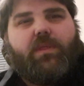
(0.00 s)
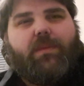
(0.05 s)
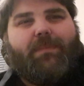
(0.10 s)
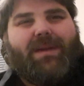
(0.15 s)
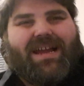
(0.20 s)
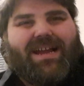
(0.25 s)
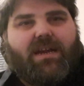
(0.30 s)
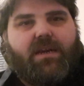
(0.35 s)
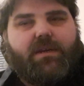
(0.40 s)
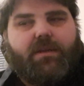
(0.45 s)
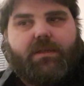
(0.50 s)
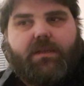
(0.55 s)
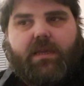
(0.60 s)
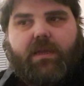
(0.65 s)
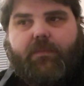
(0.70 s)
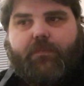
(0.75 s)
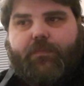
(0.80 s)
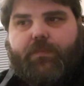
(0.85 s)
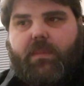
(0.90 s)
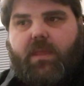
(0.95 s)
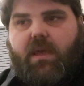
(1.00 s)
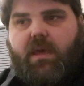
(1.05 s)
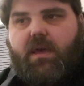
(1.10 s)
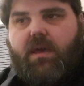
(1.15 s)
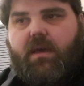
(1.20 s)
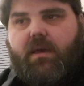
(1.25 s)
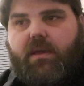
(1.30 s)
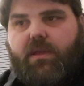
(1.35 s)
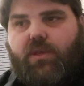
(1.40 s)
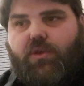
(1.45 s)
with a pattern on
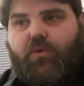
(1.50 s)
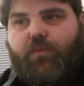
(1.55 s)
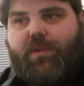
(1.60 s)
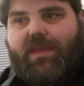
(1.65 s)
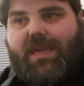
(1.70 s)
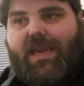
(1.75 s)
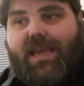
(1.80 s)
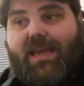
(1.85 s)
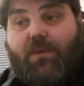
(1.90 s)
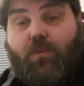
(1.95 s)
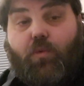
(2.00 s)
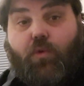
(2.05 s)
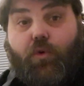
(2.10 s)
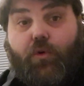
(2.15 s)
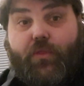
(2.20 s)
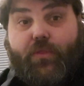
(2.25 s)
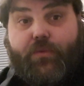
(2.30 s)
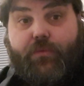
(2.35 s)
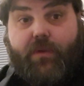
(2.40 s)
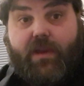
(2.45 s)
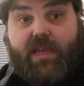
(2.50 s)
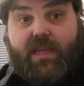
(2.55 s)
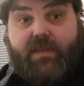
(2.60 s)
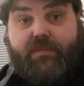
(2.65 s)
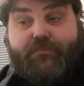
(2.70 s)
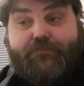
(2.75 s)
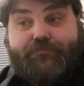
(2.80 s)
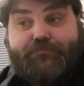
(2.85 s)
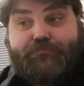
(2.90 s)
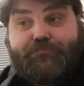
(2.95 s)
it. You'll be getting wall 3.